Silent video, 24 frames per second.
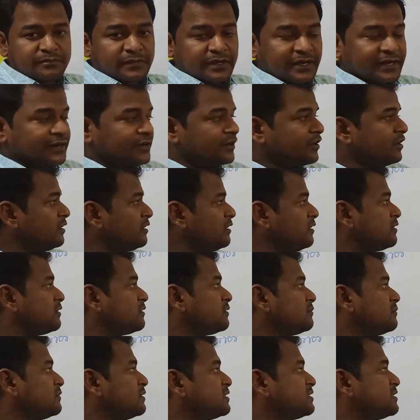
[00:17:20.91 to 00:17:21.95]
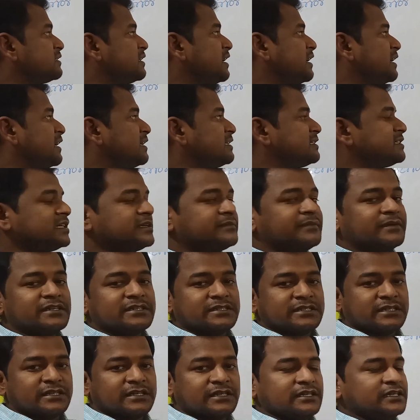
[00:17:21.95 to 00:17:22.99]
error means delta z by
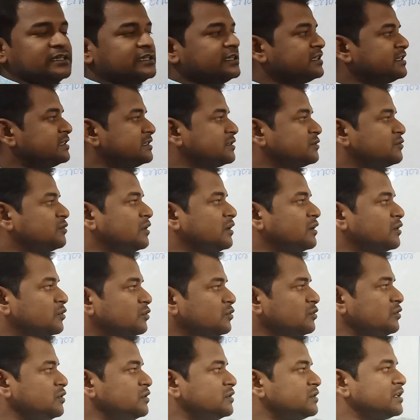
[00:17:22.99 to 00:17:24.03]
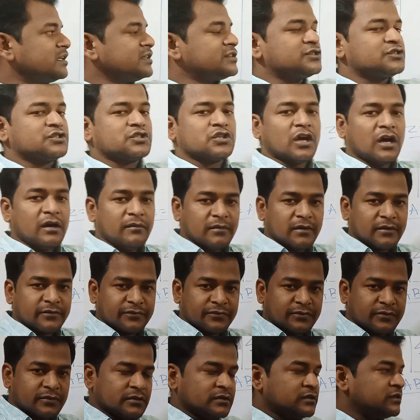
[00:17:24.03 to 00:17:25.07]
z is equal to the sum of
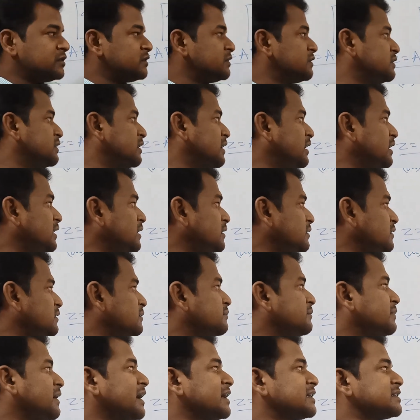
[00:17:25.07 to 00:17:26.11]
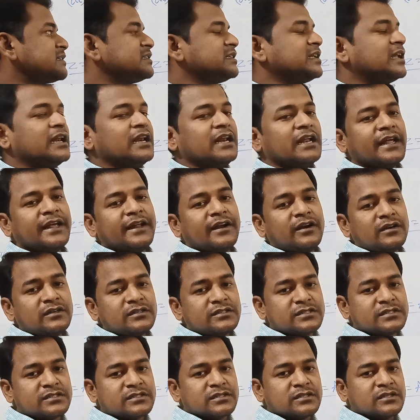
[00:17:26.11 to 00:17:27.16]
the fractional
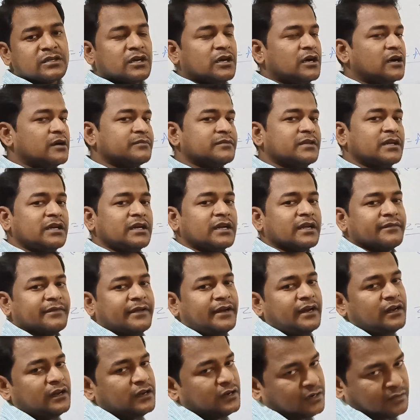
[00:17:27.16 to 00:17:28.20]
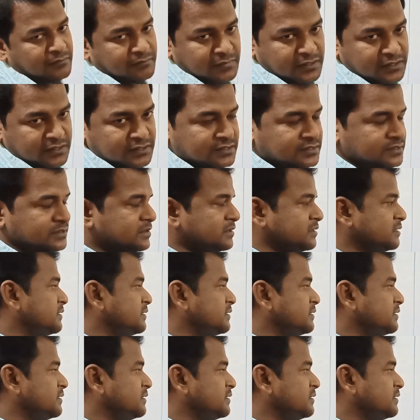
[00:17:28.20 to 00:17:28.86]
errors of the given numbers.